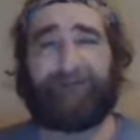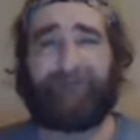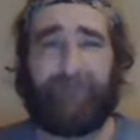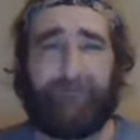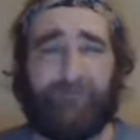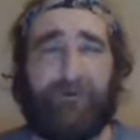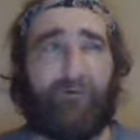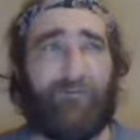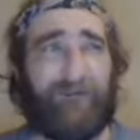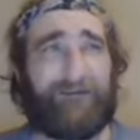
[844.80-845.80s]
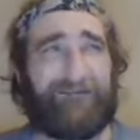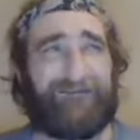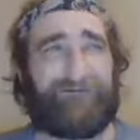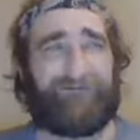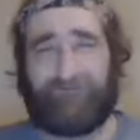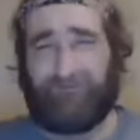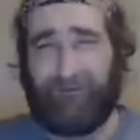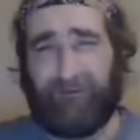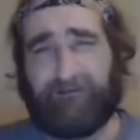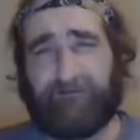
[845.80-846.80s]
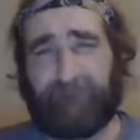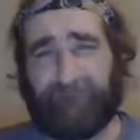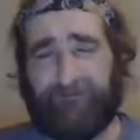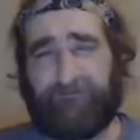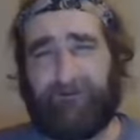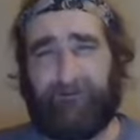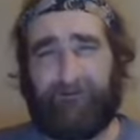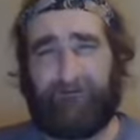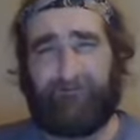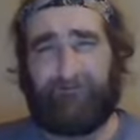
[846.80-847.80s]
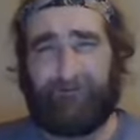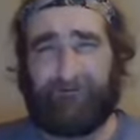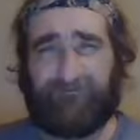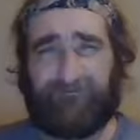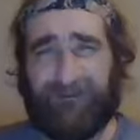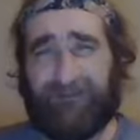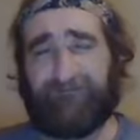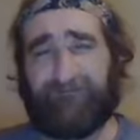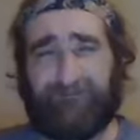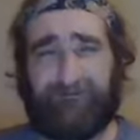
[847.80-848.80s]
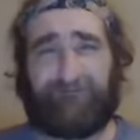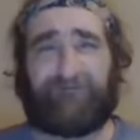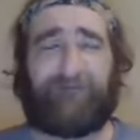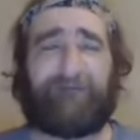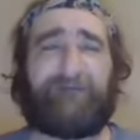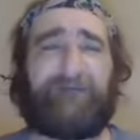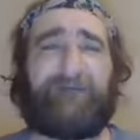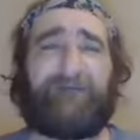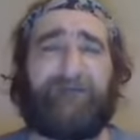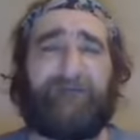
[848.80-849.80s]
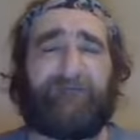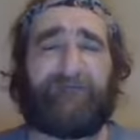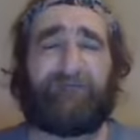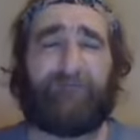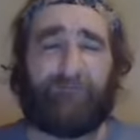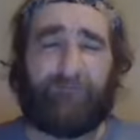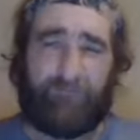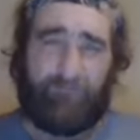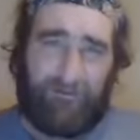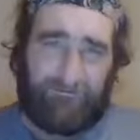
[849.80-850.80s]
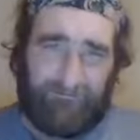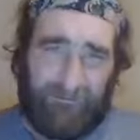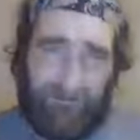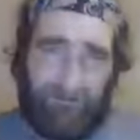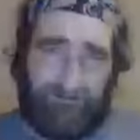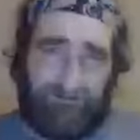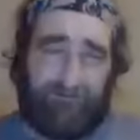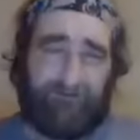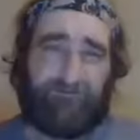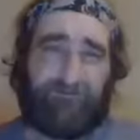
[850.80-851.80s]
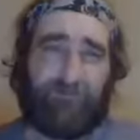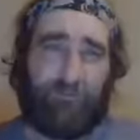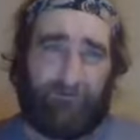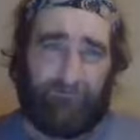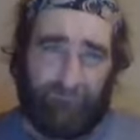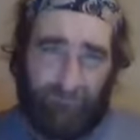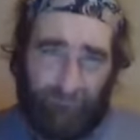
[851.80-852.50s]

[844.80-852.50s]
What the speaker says: You know that it is negatively charged, it's dense and it's heavy. So use your mentality to switch the